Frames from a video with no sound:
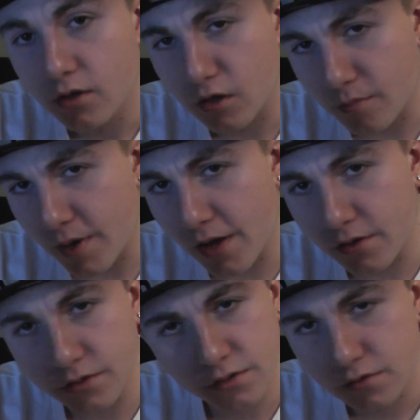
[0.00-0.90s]
The
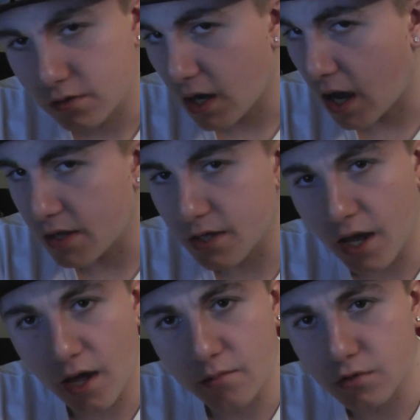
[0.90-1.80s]
Bellas, god
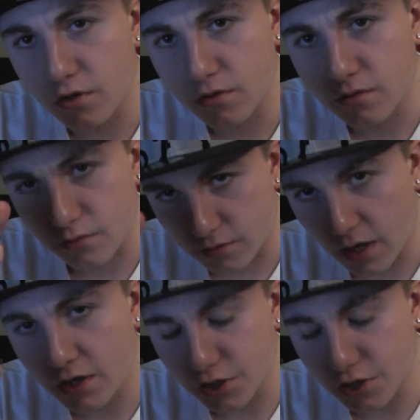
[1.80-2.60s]
damn, dude, that